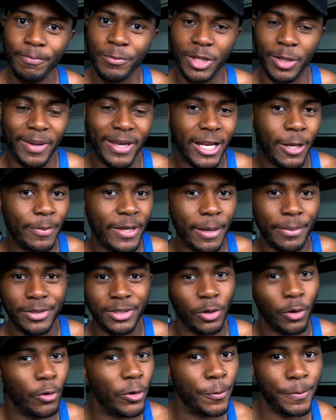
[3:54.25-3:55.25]
They may not be able
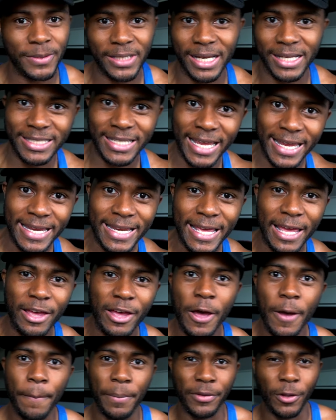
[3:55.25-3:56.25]
to one hundred percent attain it,
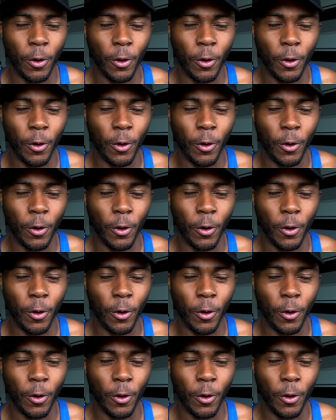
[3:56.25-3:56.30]
but